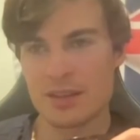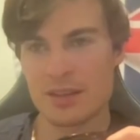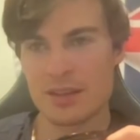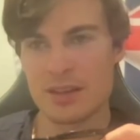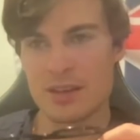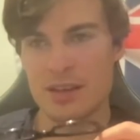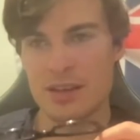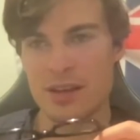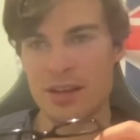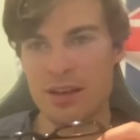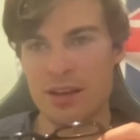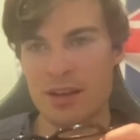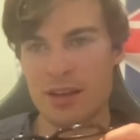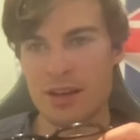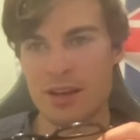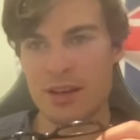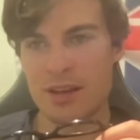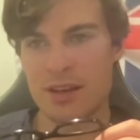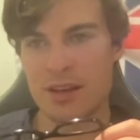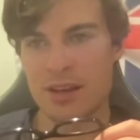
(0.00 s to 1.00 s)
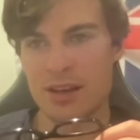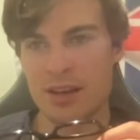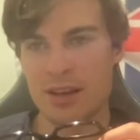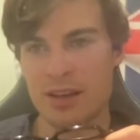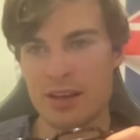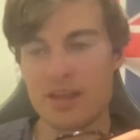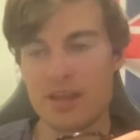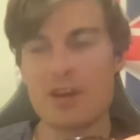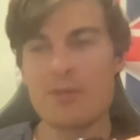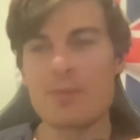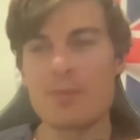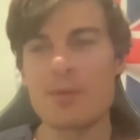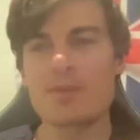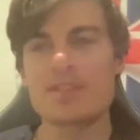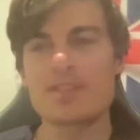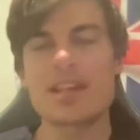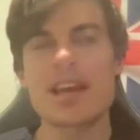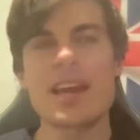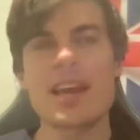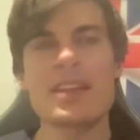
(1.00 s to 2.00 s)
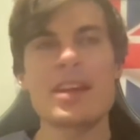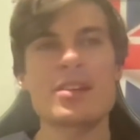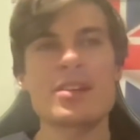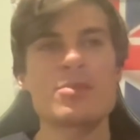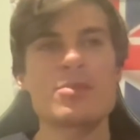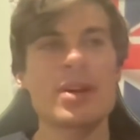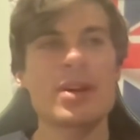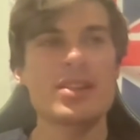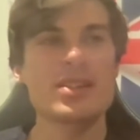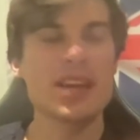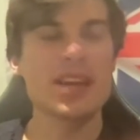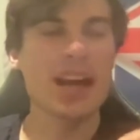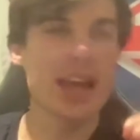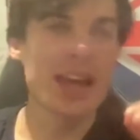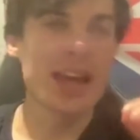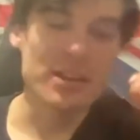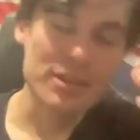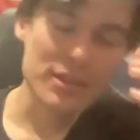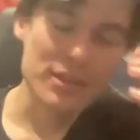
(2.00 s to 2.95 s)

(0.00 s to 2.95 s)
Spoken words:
I think I remember saying that to my dad.